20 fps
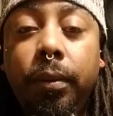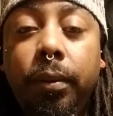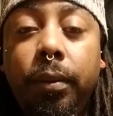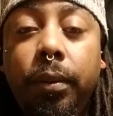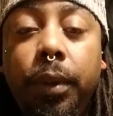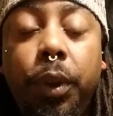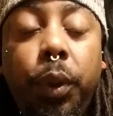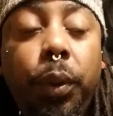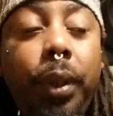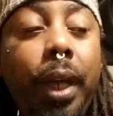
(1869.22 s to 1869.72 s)

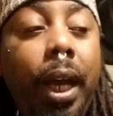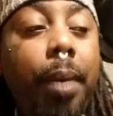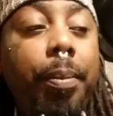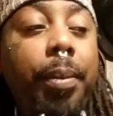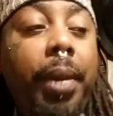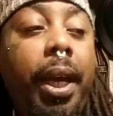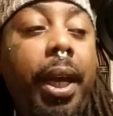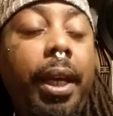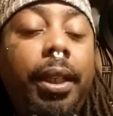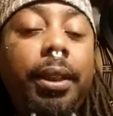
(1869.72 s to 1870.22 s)
You got
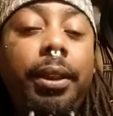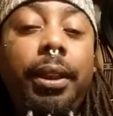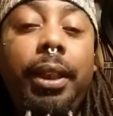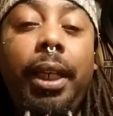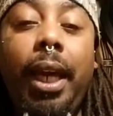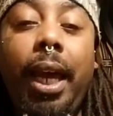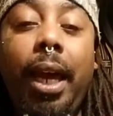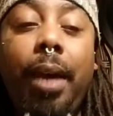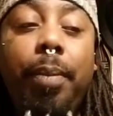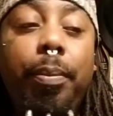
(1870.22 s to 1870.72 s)
mad because he
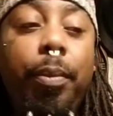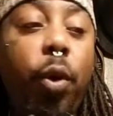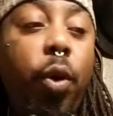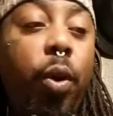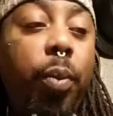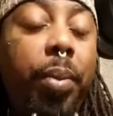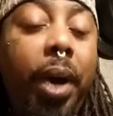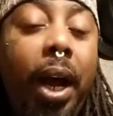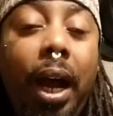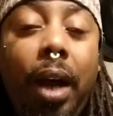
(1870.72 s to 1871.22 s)
had more
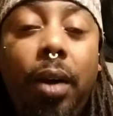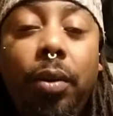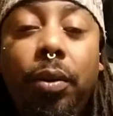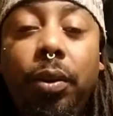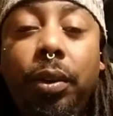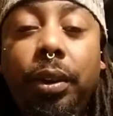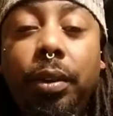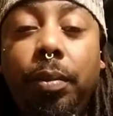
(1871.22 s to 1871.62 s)
power.